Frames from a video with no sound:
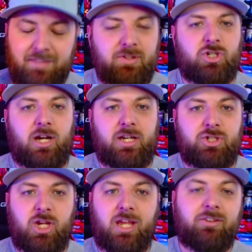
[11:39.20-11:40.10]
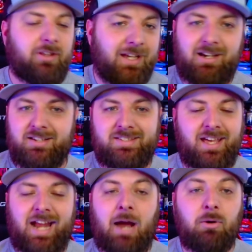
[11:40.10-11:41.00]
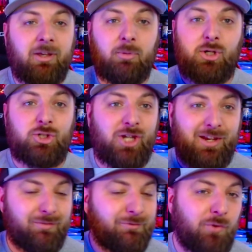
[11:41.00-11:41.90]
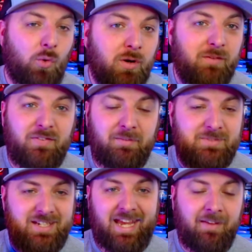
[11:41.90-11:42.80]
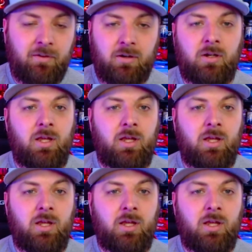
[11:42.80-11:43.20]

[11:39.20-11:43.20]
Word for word: shiny Shinx, and like I said, I was able to chain 4 of them together.